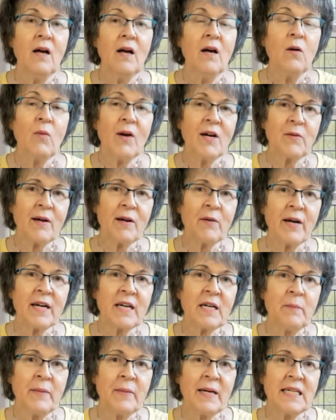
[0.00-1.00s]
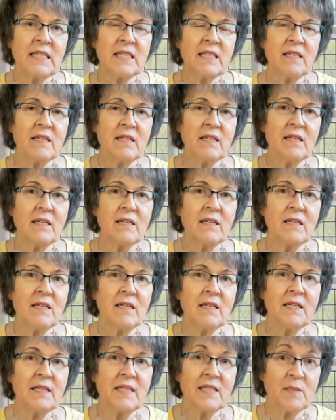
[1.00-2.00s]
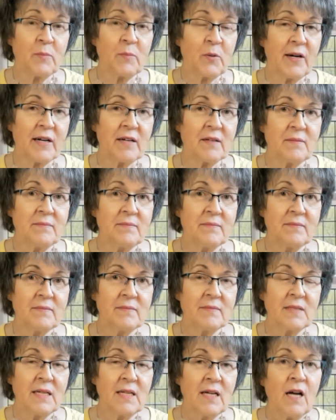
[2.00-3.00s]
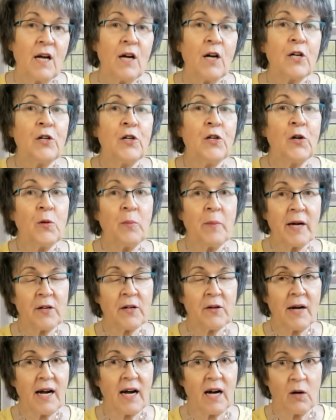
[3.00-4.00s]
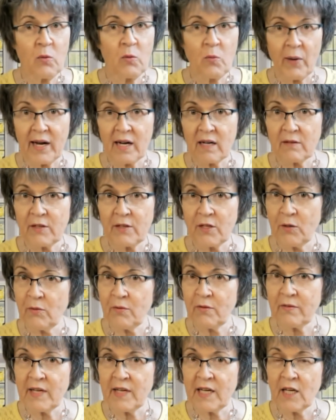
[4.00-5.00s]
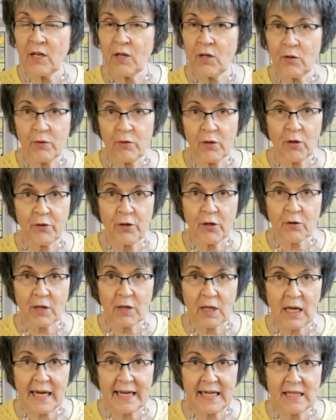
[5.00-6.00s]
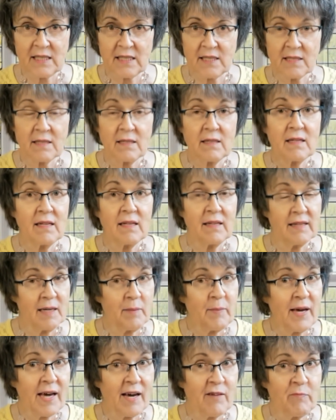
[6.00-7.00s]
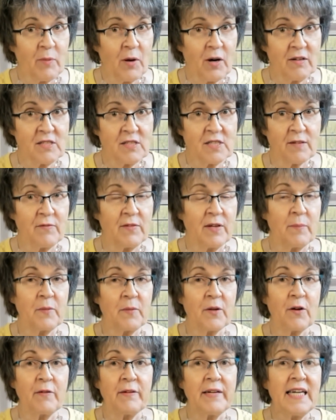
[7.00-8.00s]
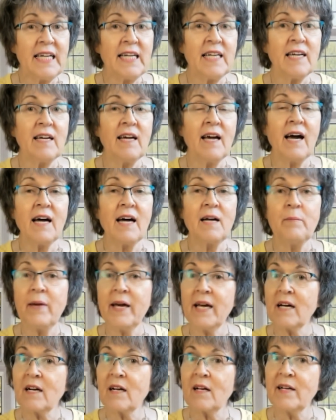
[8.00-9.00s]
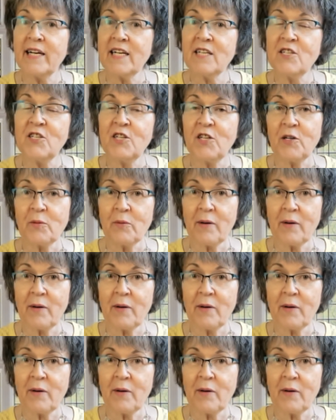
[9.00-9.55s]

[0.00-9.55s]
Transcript: Why do I recommend this prayer? No matter how well you think you know your clients, they may have parts of them that are needy and may cling to you